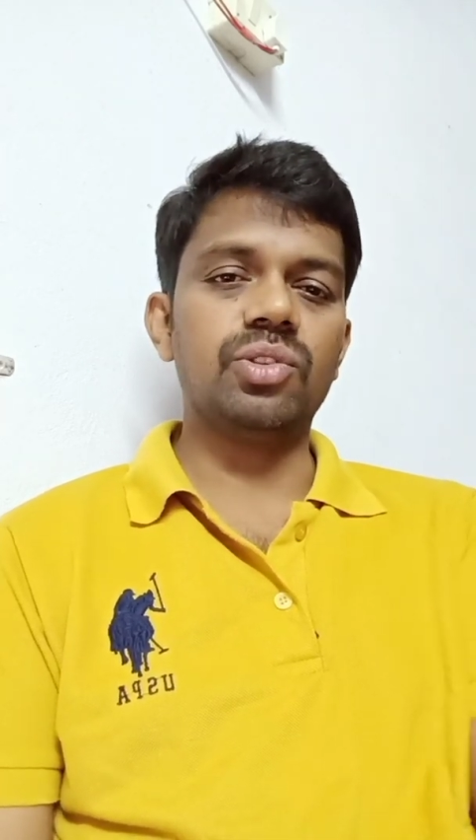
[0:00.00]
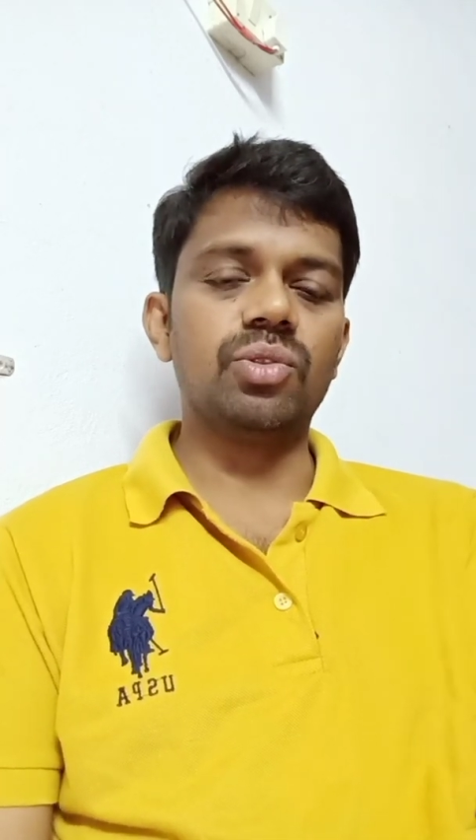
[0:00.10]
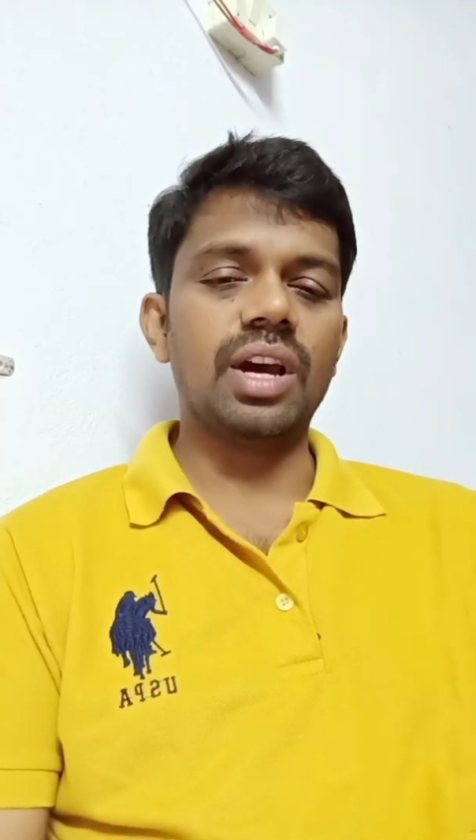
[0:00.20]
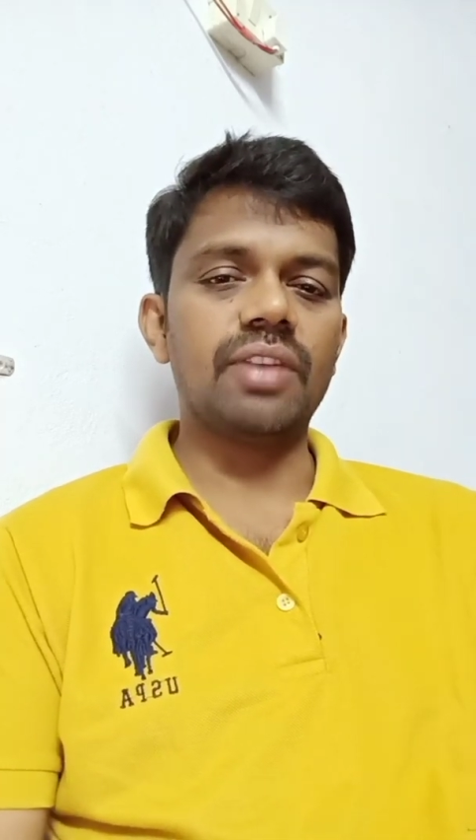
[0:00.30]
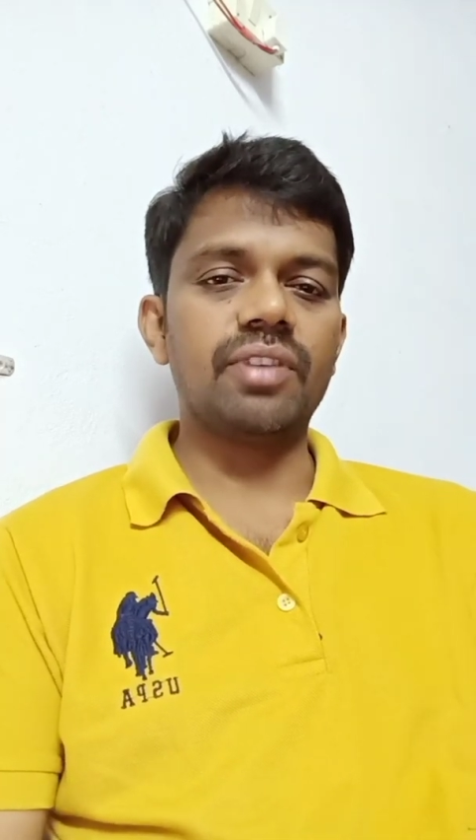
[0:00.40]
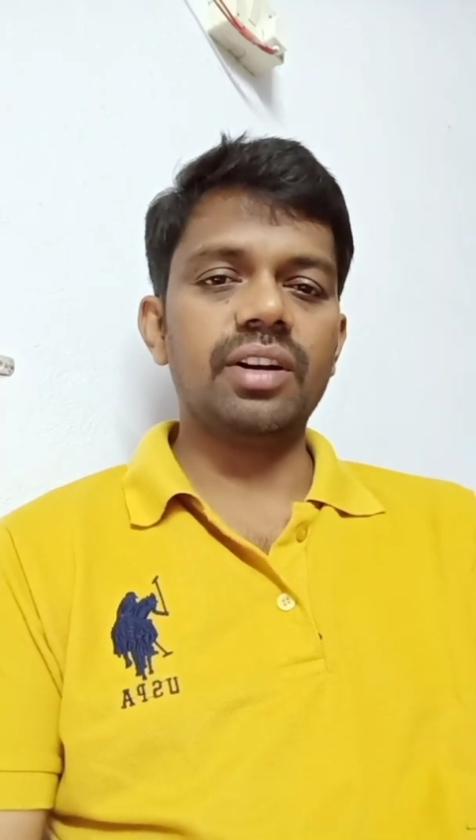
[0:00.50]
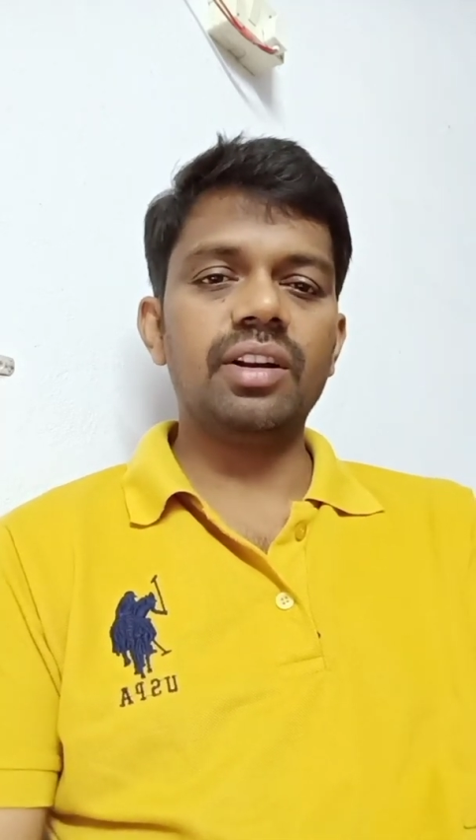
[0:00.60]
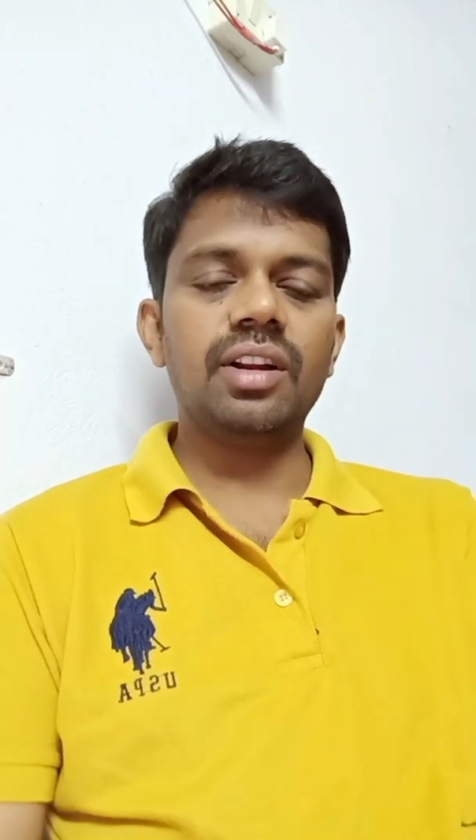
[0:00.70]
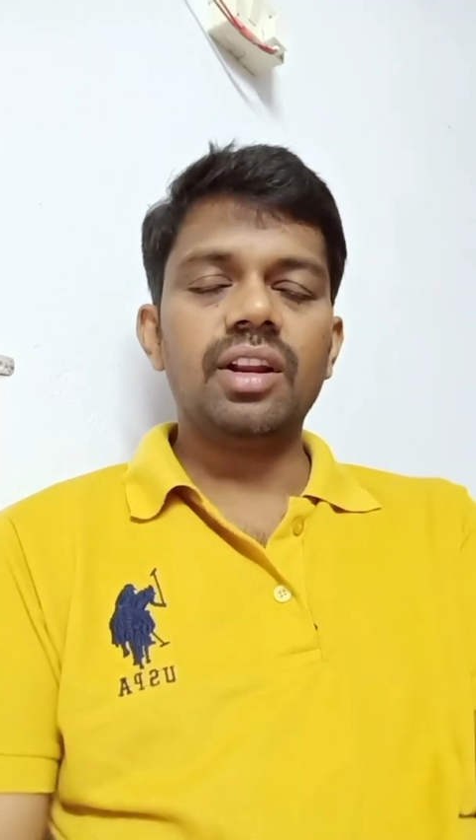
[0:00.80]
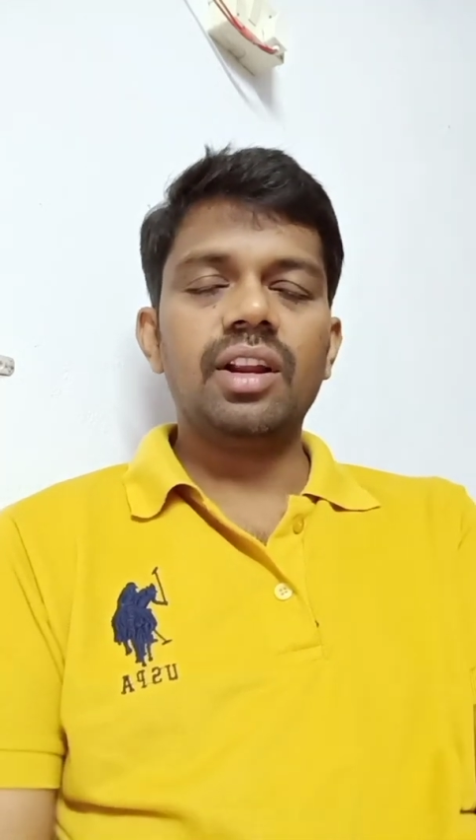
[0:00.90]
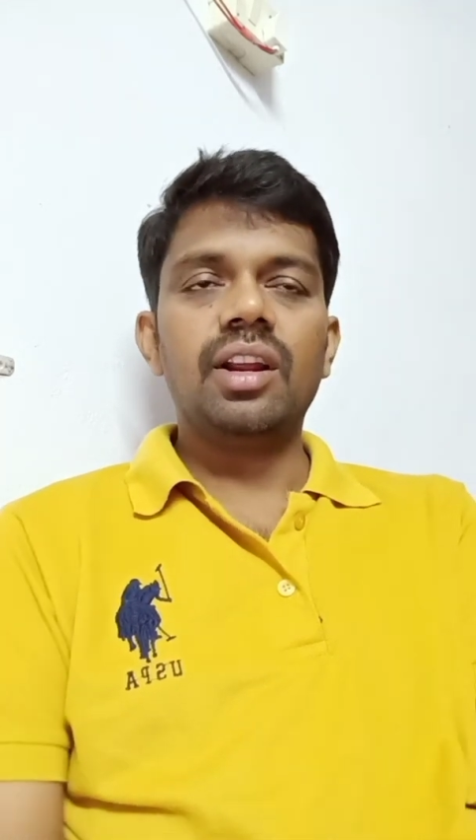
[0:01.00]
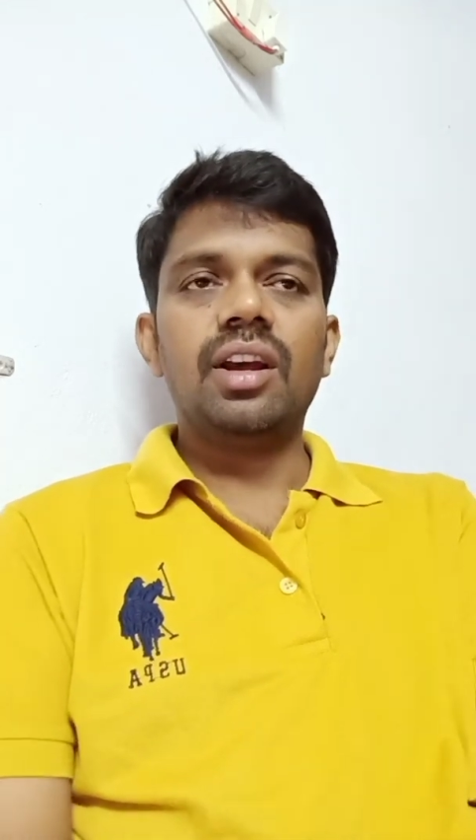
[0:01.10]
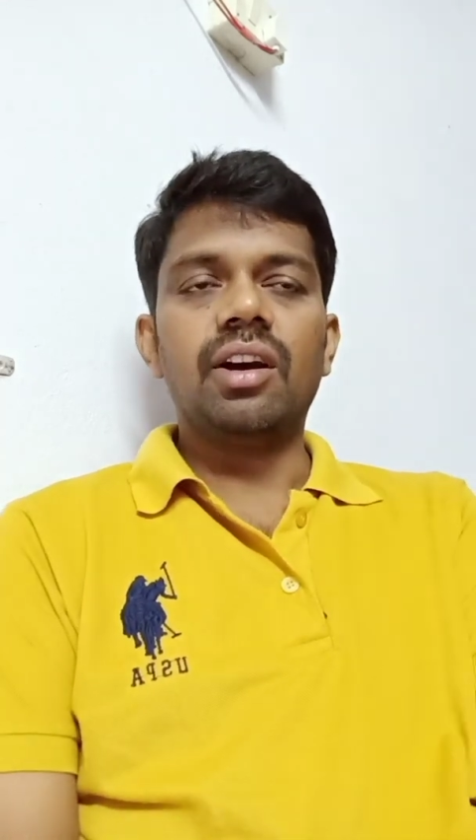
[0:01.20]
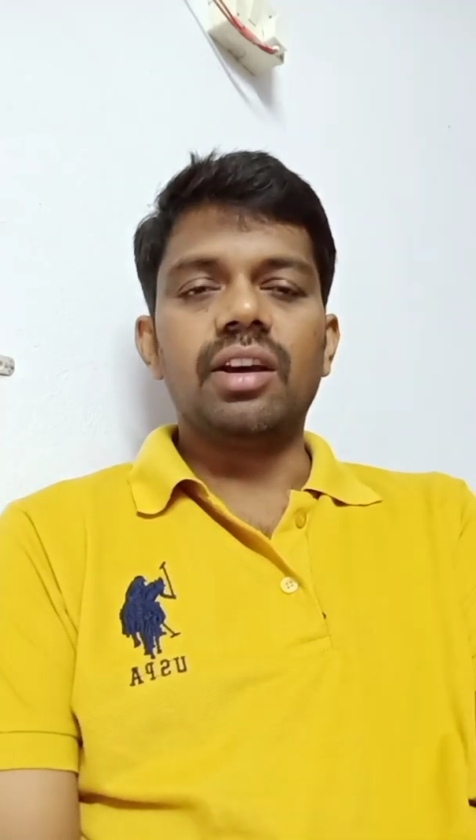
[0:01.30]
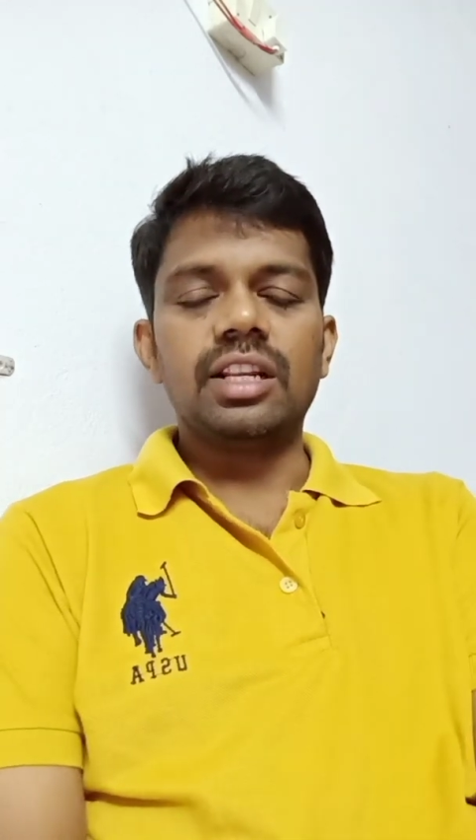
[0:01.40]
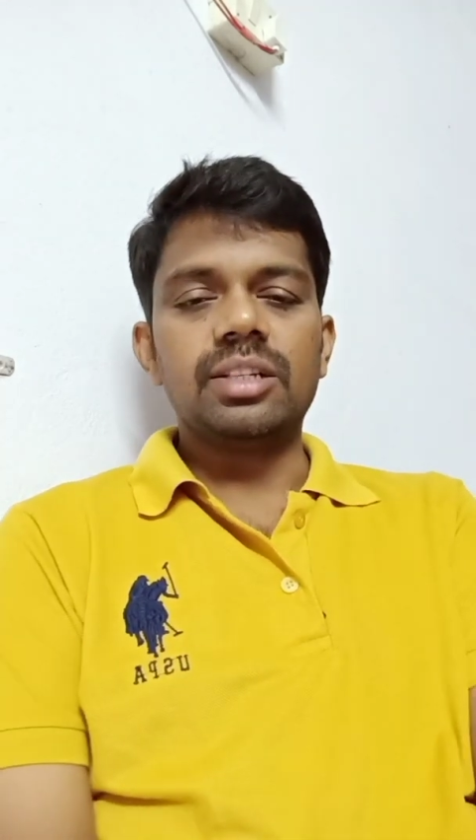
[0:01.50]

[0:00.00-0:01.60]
do that one. That is a